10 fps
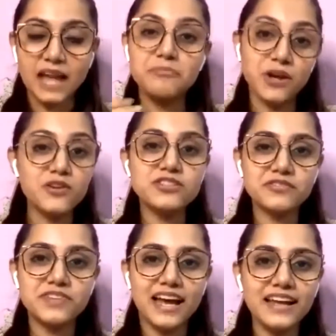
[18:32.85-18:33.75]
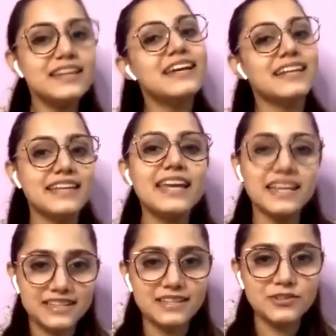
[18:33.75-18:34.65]
and because of that, they
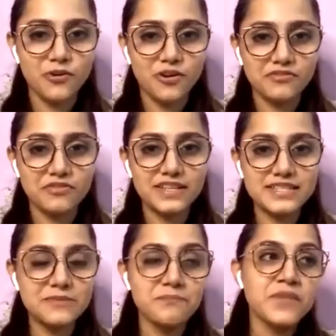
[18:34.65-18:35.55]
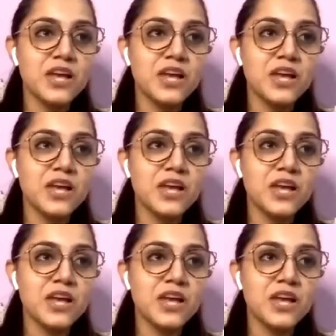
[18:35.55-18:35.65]
get into conflicts.